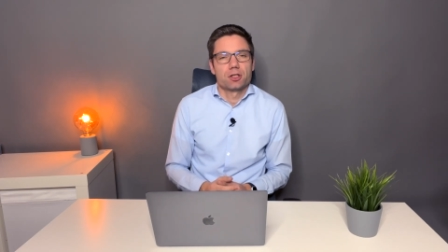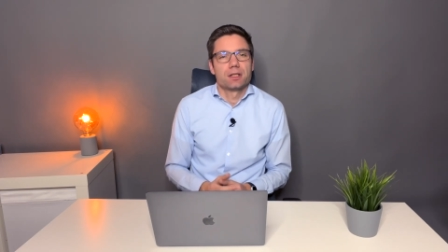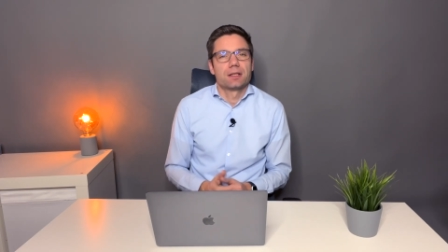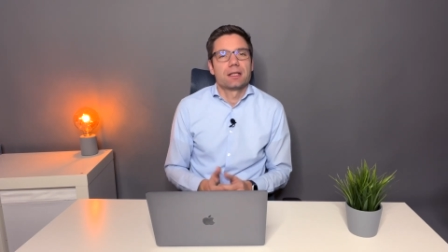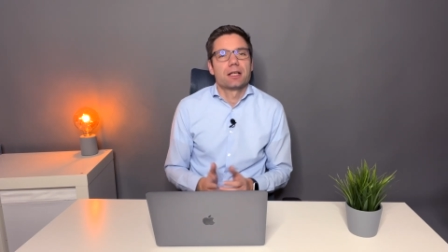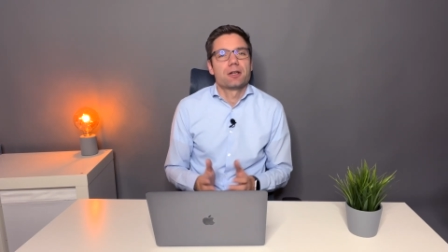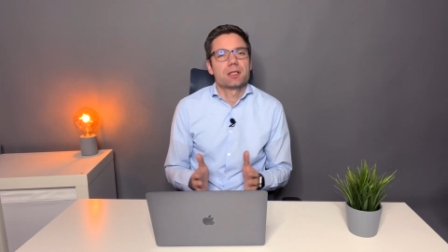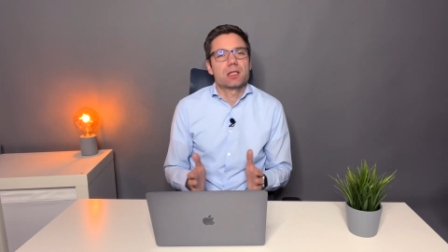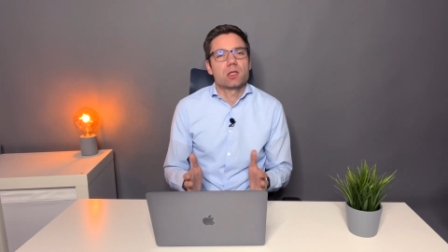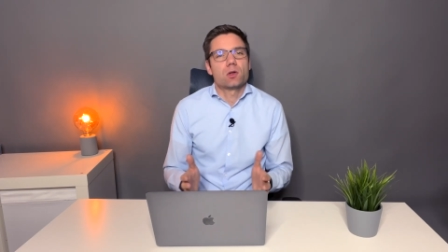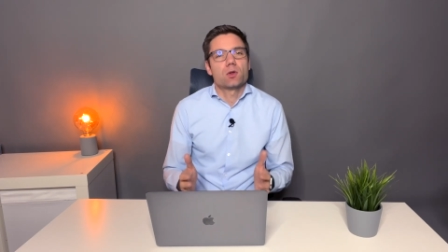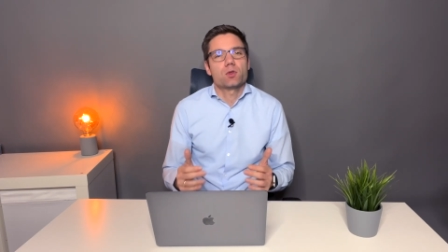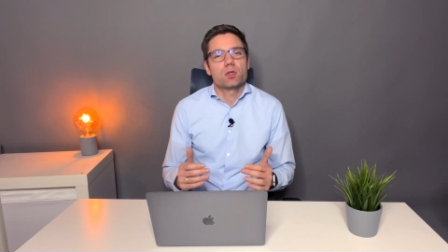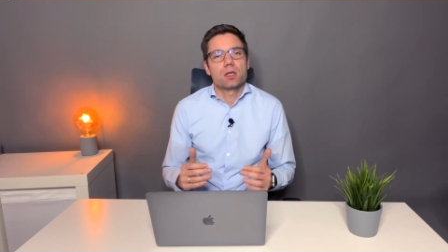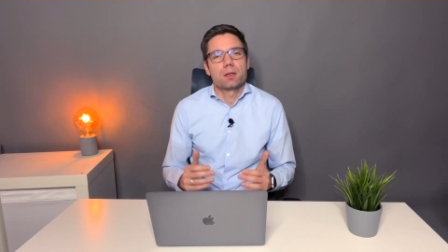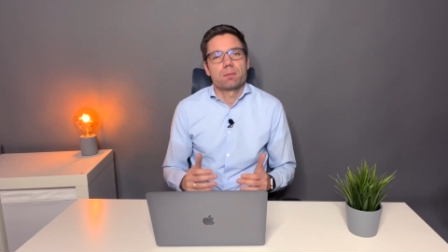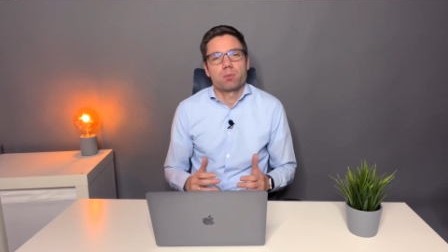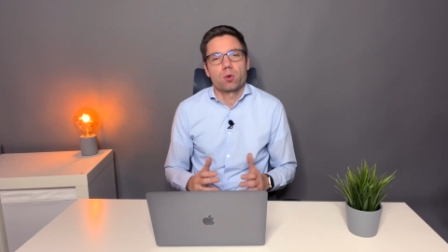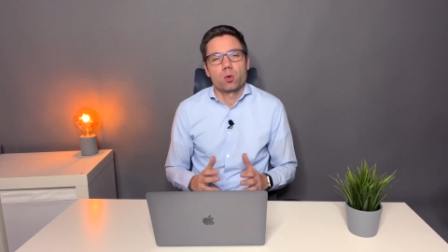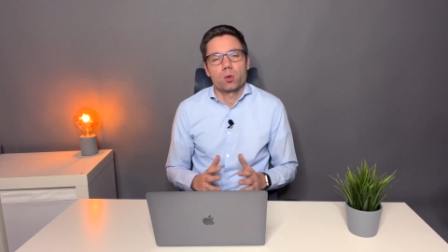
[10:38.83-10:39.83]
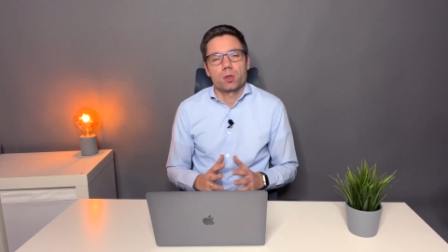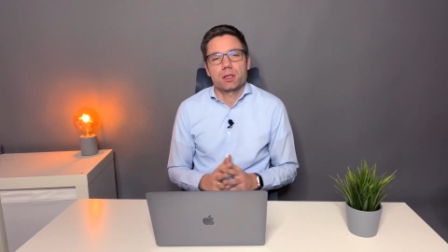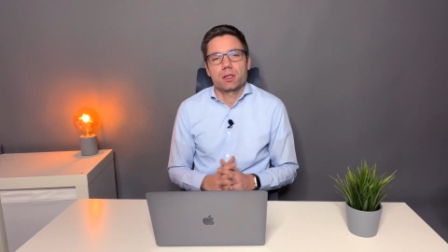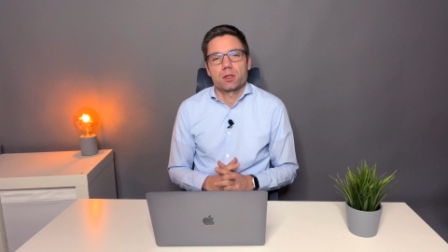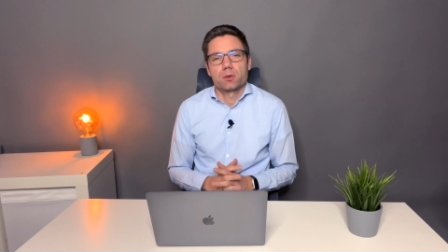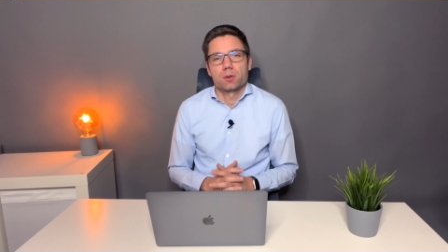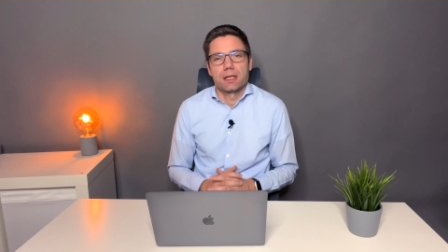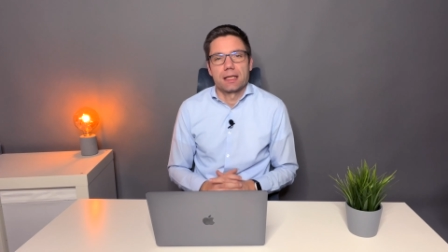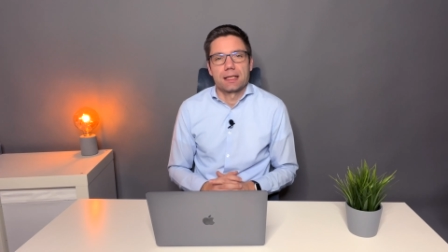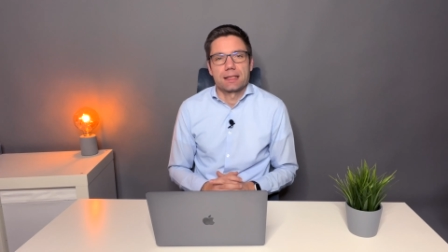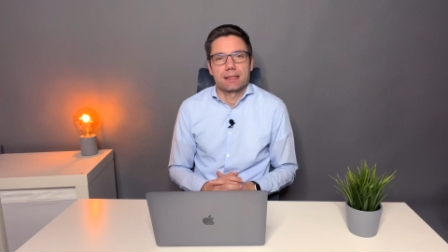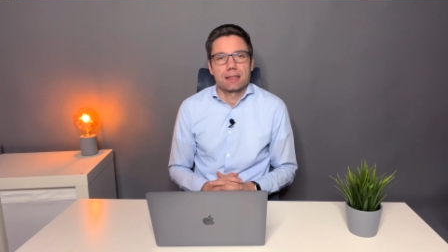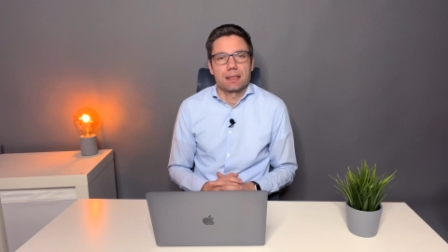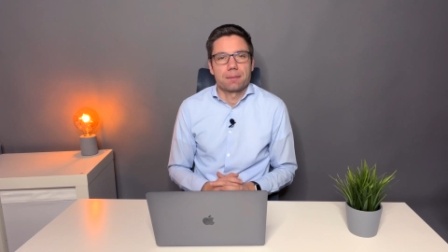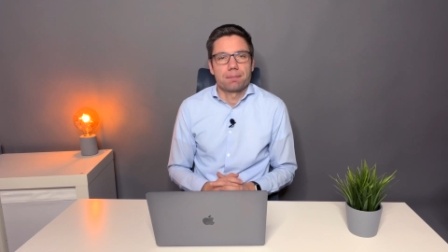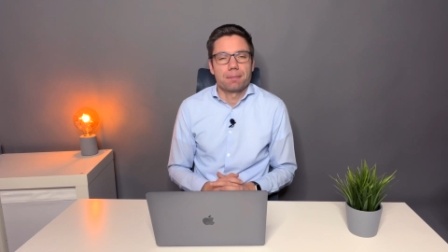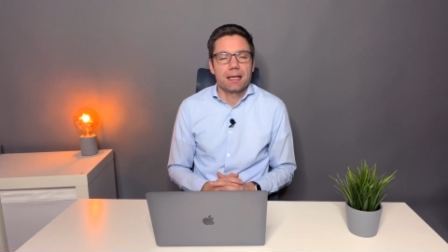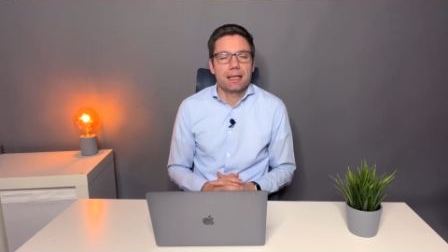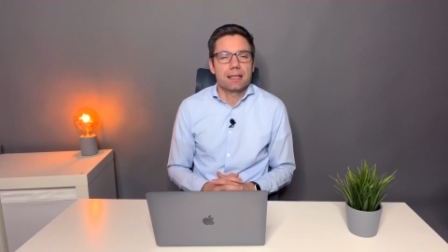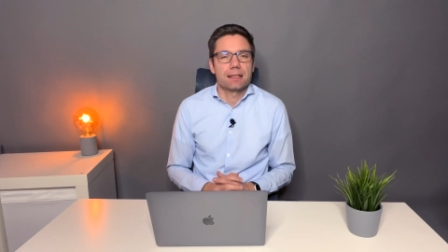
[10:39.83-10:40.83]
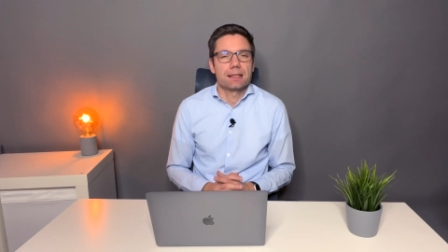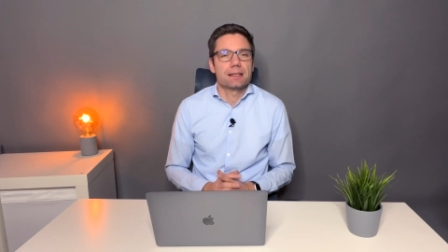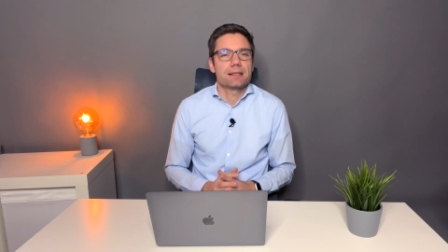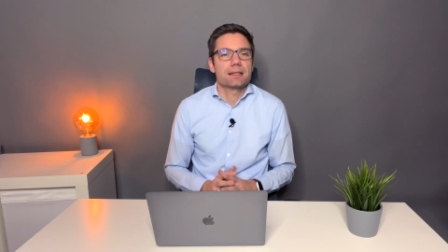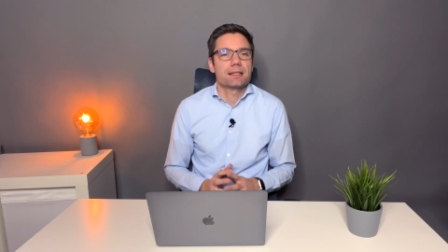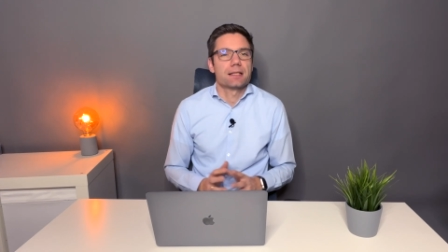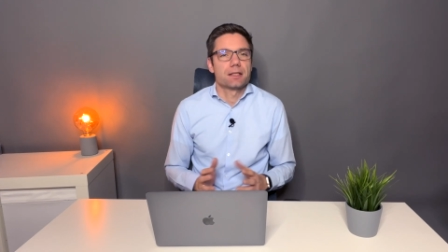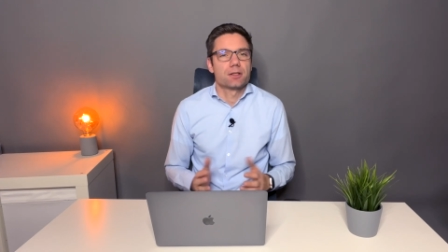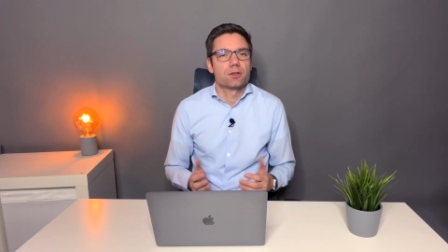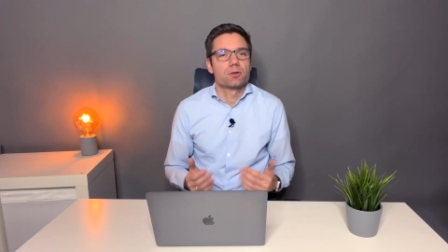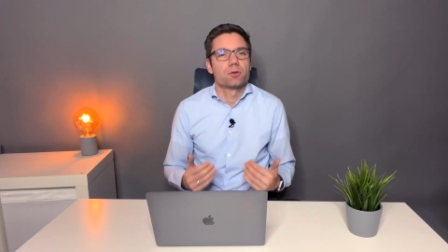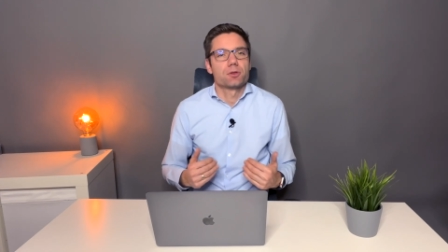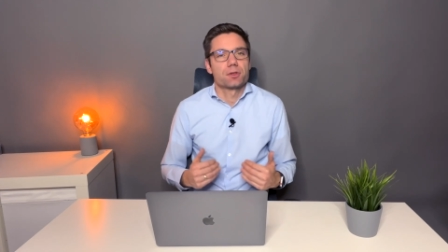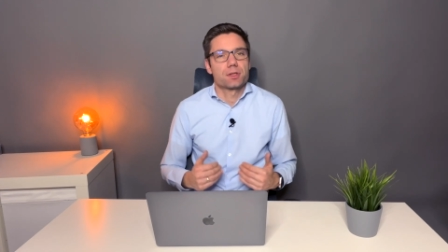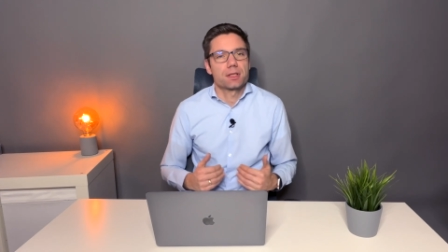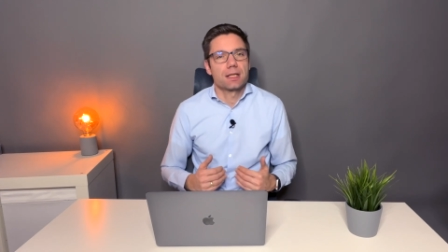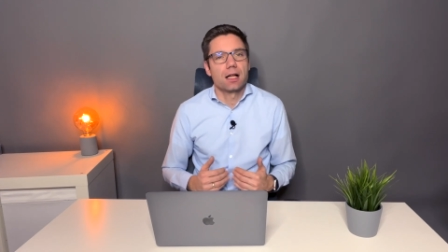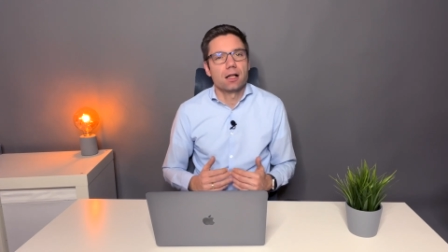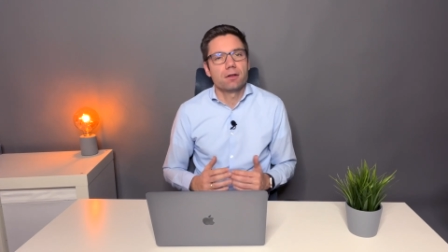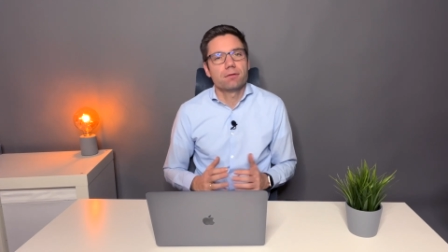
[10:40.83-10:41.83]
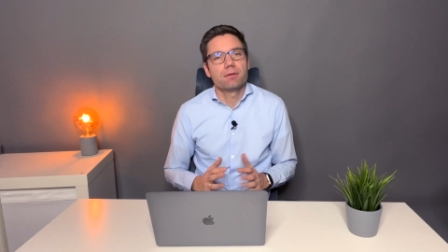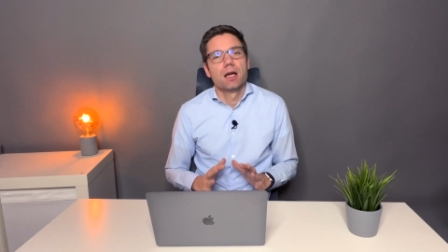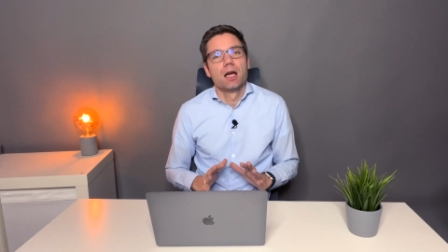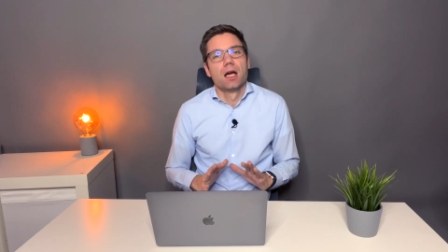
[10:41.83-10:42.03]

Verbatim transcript: And there it's also important to take a step back and say to yourself,